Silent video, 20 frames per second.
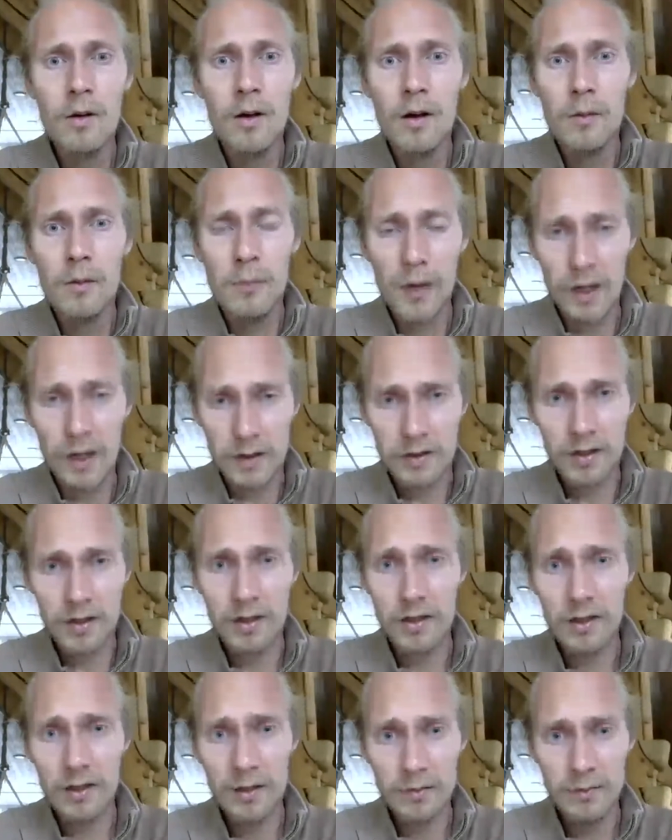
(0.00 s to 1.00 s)
But
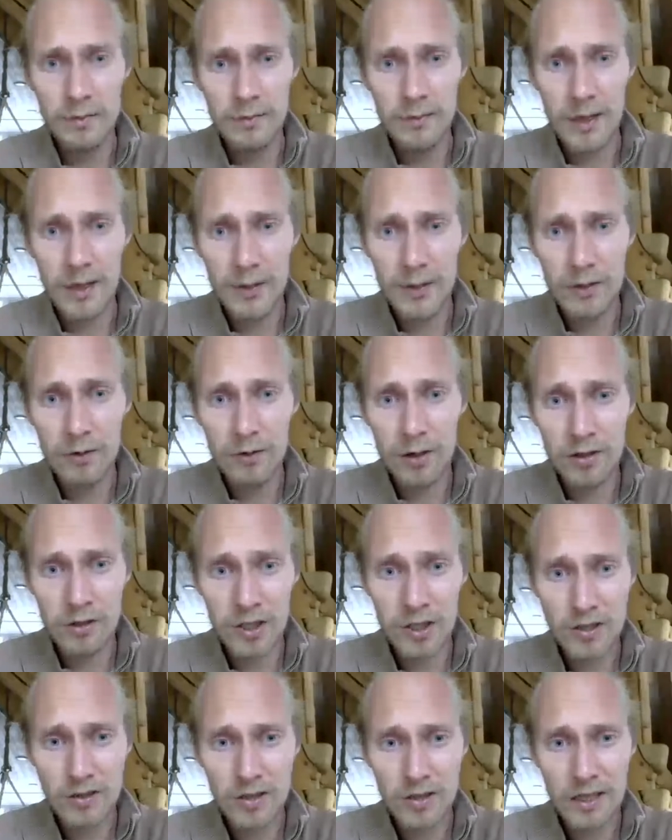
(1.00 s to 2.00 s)
maybe you are
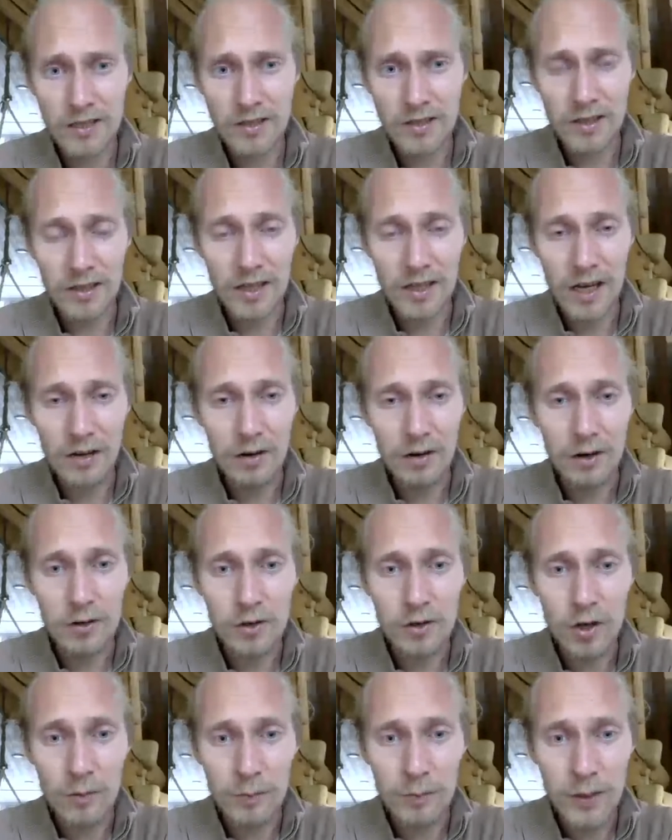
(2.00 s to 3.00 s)
guessing now our
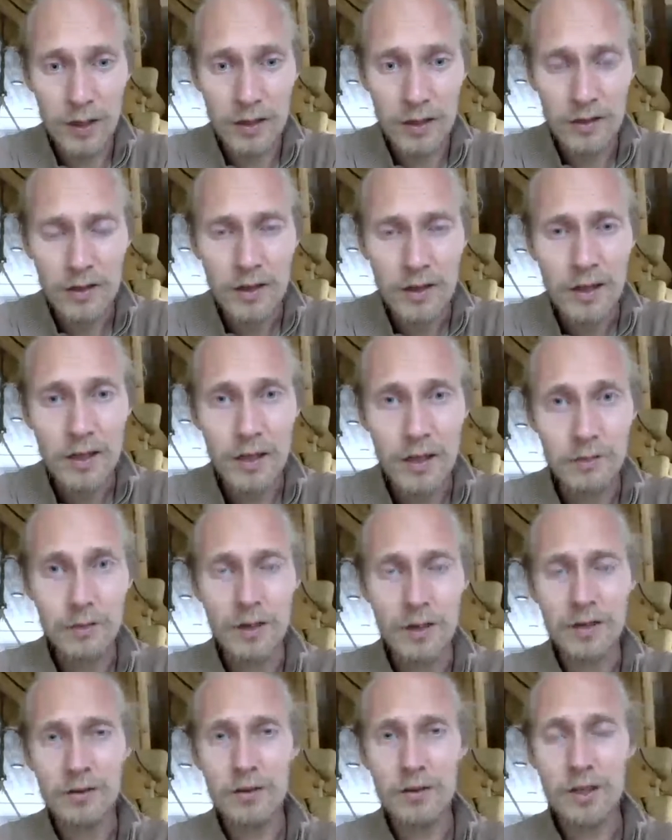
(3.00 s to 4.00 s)
topic that we are
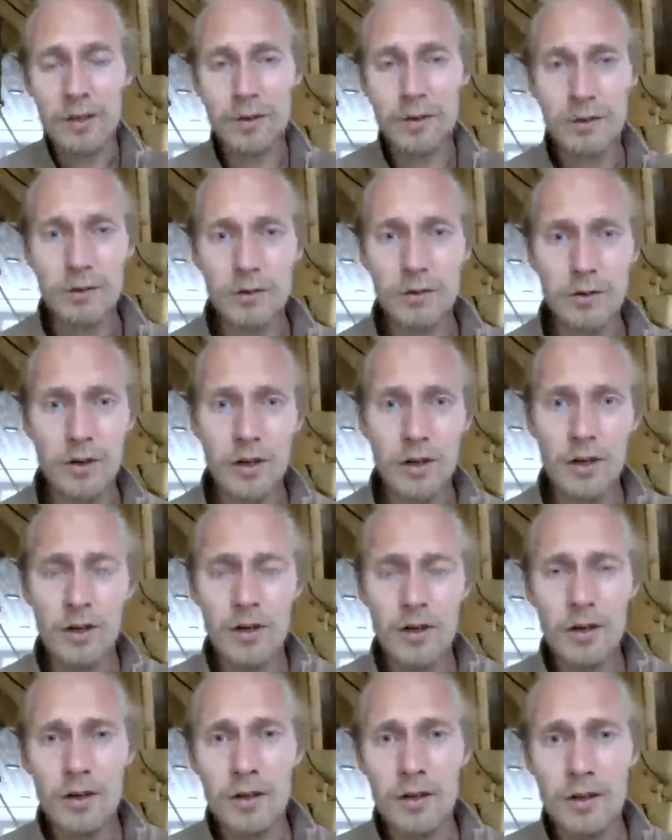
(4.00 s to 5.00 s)
going to
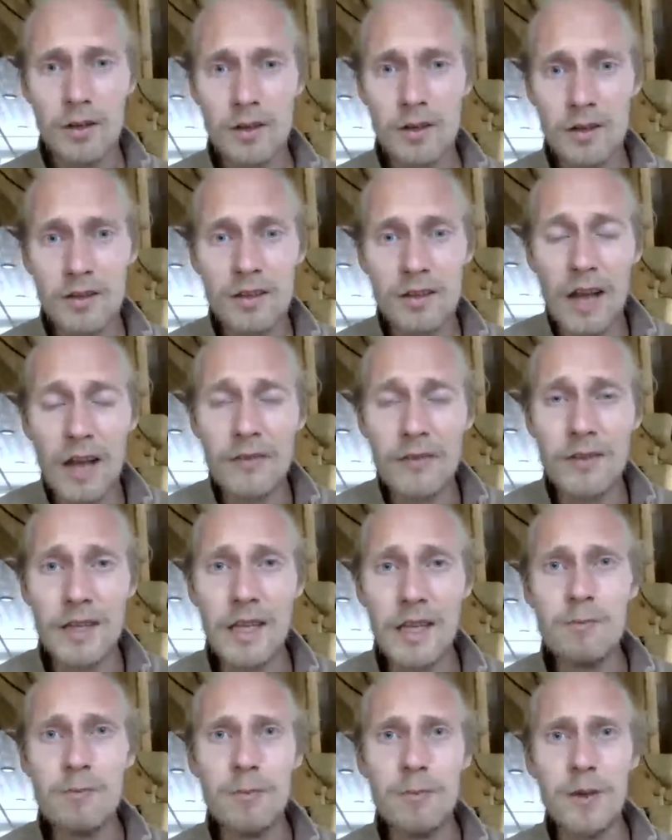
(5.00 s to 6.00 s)
dive
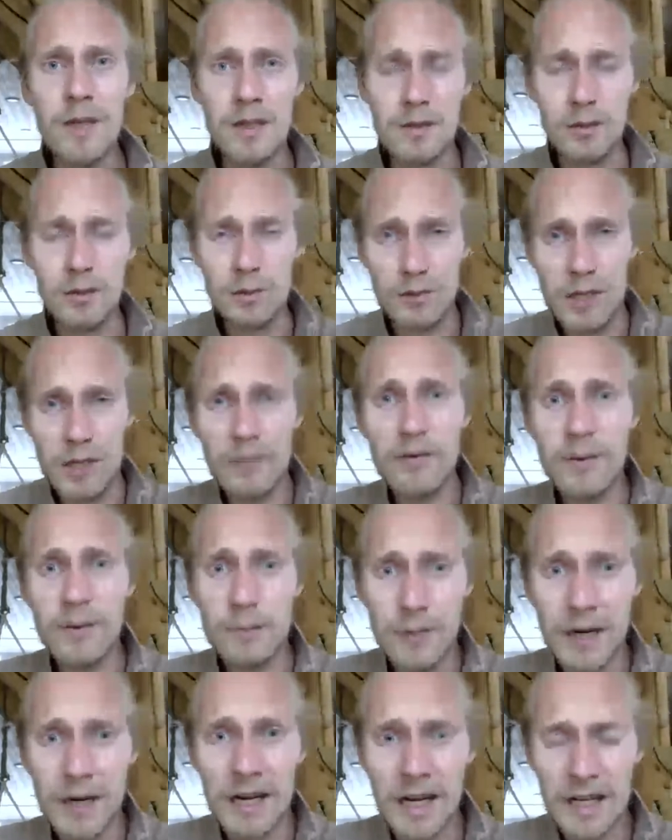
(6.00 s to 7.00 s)
deep into different
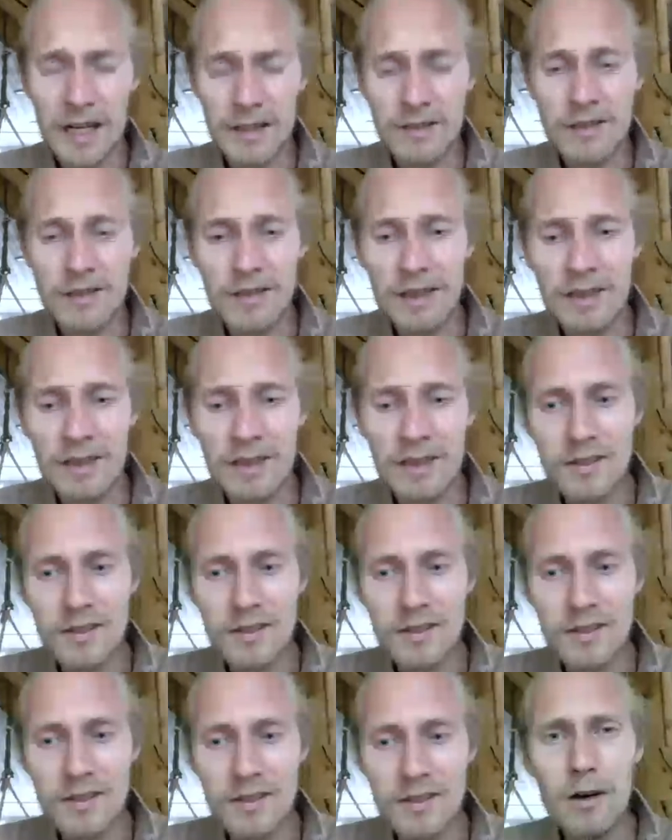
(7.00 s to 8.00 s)
brands and
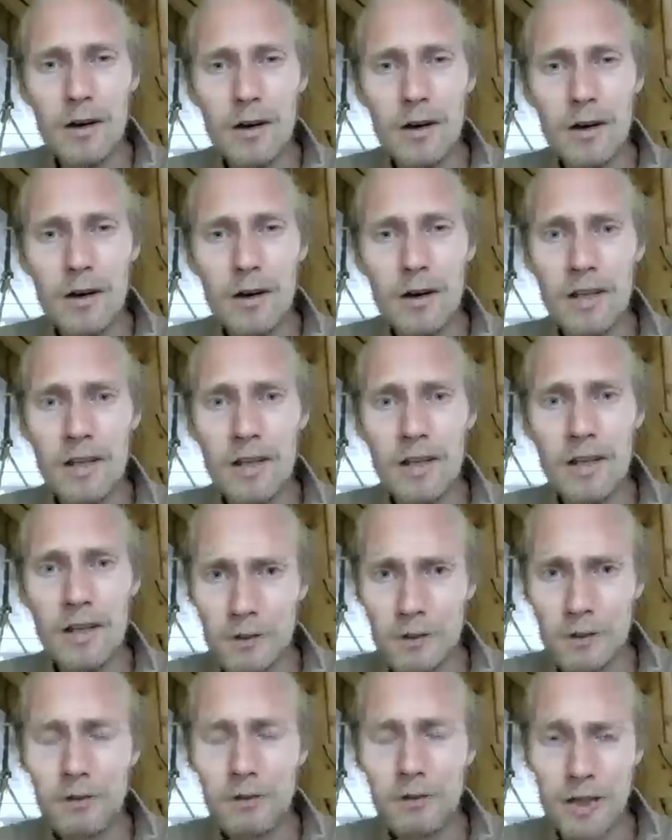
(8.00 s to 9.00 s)
see what they're
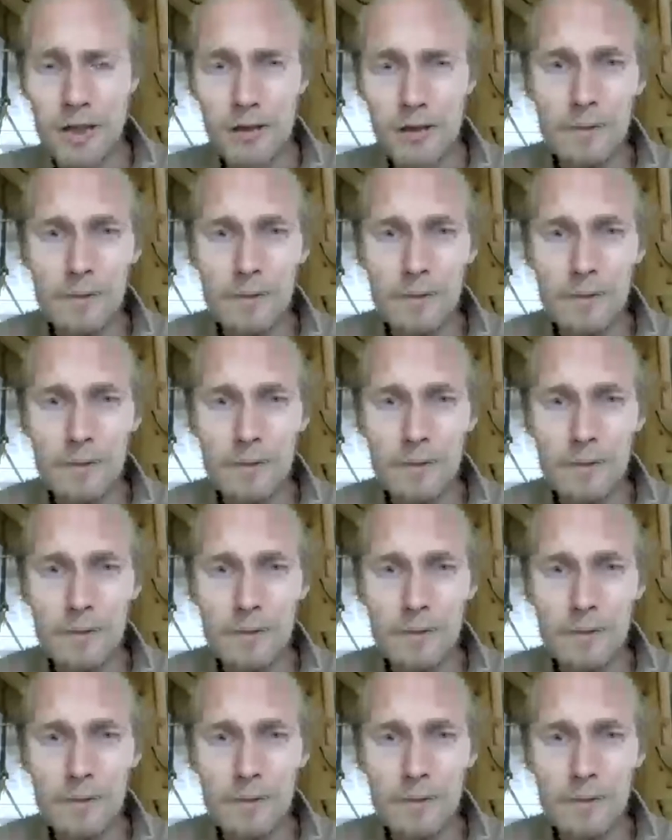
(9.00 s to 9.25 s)
doing.